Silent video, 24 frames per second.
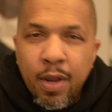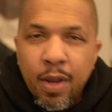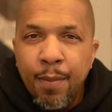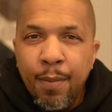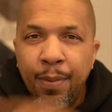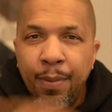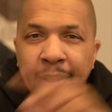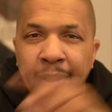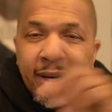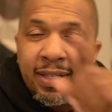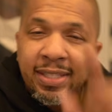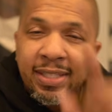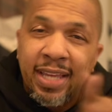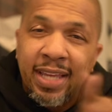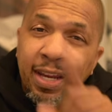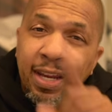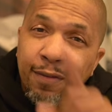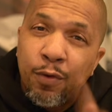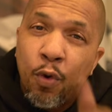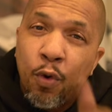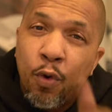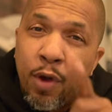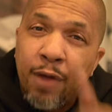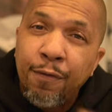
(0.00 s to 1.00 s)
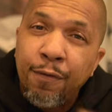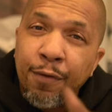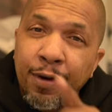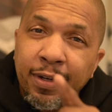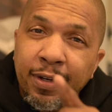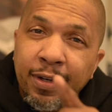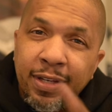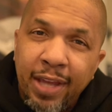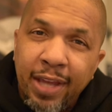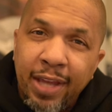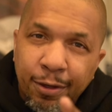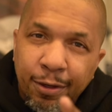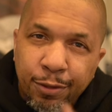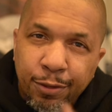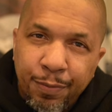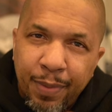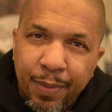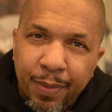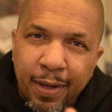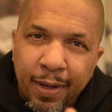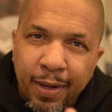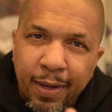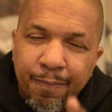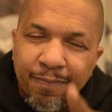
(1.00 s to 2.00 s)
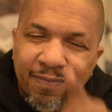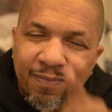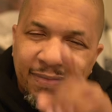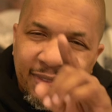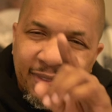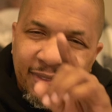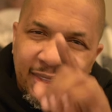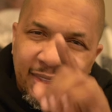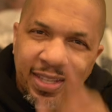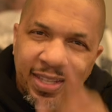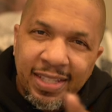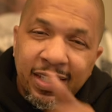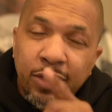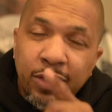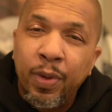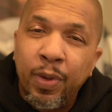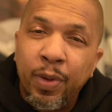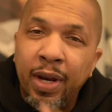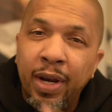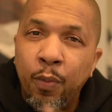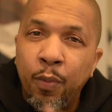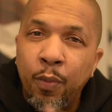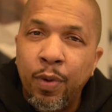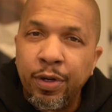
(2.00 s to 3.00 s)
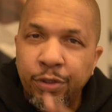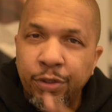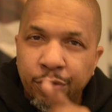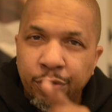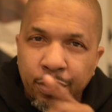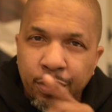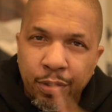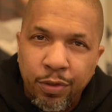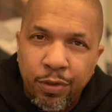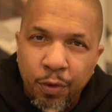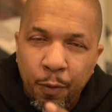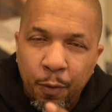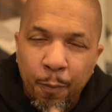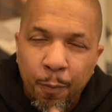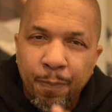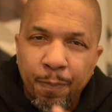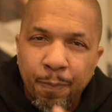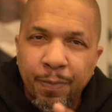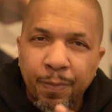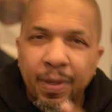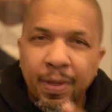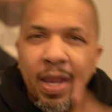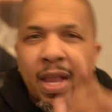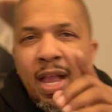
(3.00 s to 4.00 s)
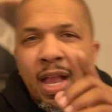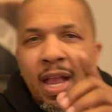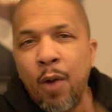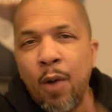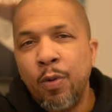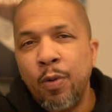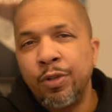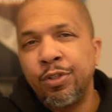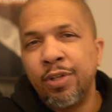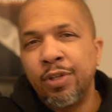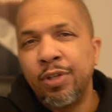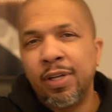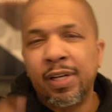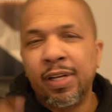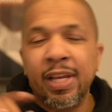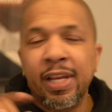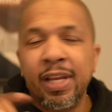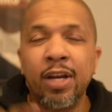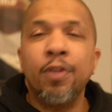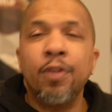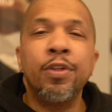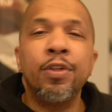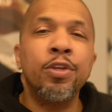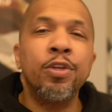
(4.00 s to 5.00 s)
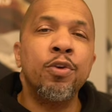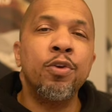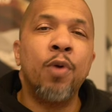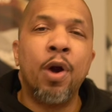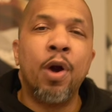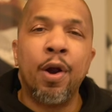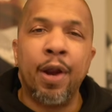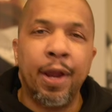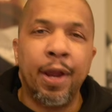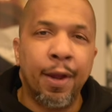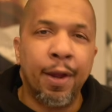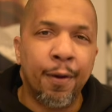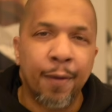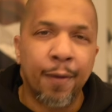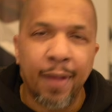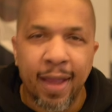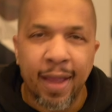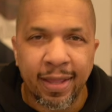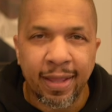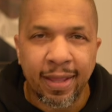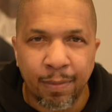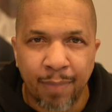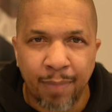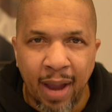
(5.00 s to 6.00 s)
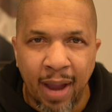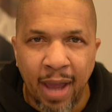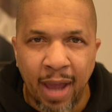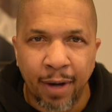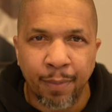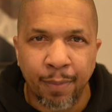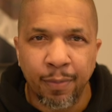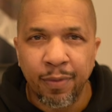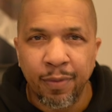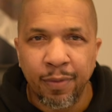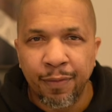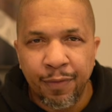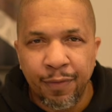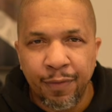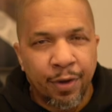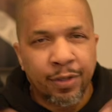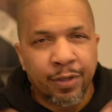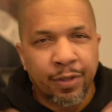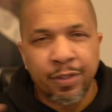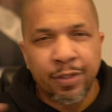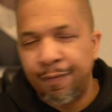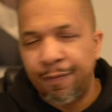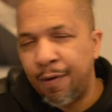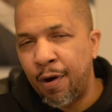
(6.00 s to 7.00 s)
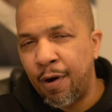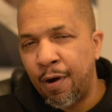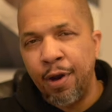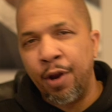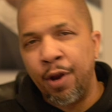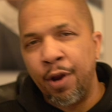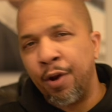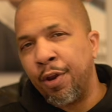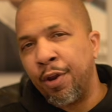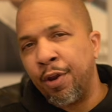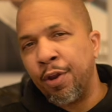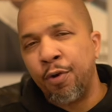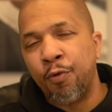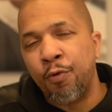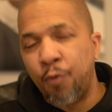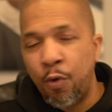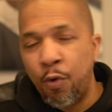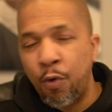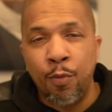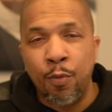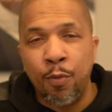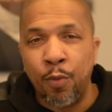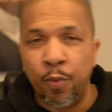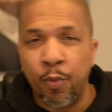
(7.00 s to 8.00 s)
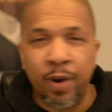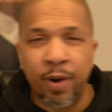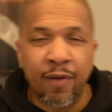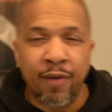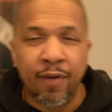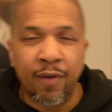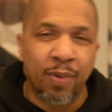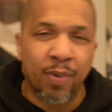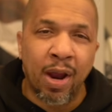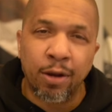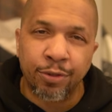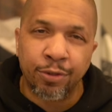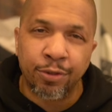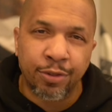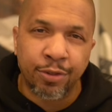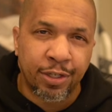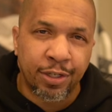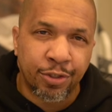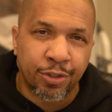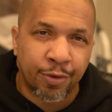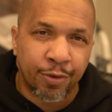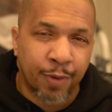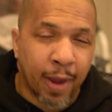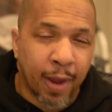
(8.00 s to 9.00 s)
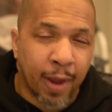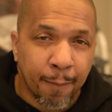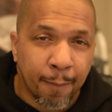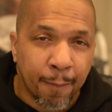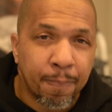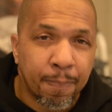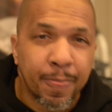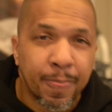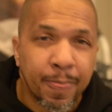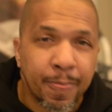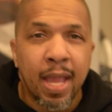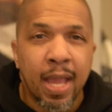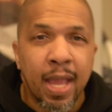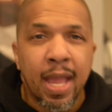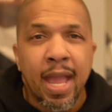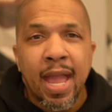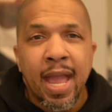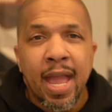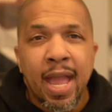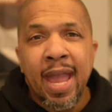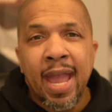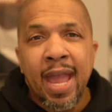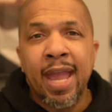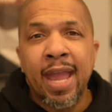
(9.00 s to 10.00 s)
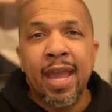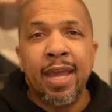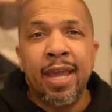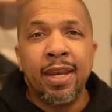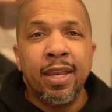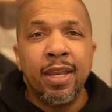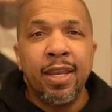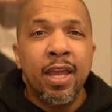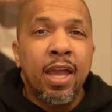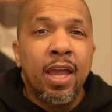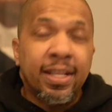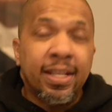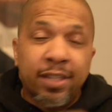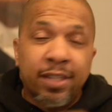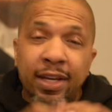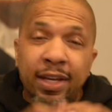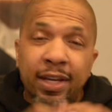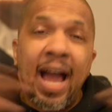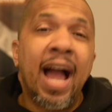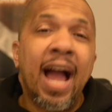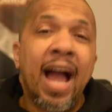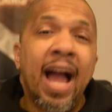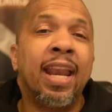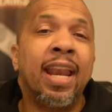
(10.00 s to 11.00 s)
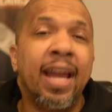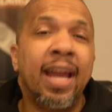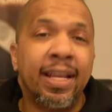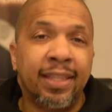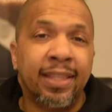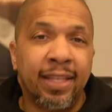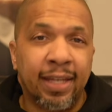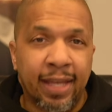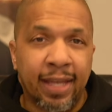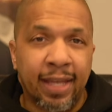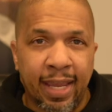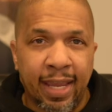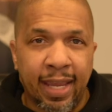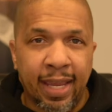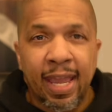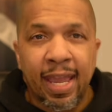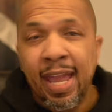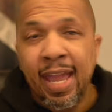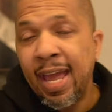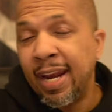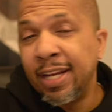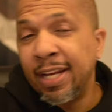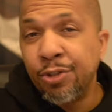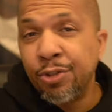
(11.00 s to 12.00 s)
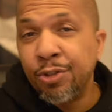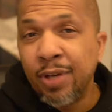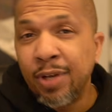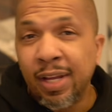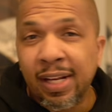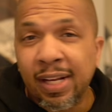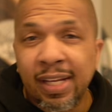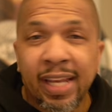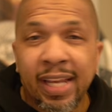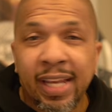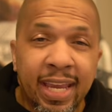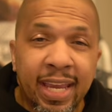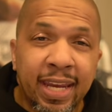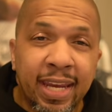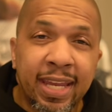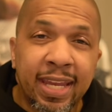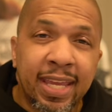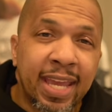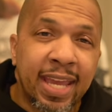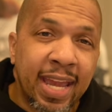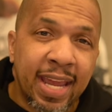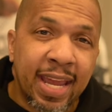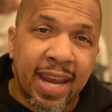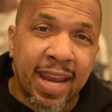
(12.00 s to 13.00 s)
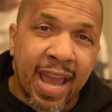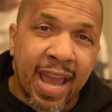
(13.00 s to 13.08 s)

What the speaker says: But instead of going for a tailspin, this is what I want you to do. I want you to click on the URL at the bottom, if you're in Safari or you're in Chrome or whatever browser that you're in. And it's going to highlight the link. I need you to click it again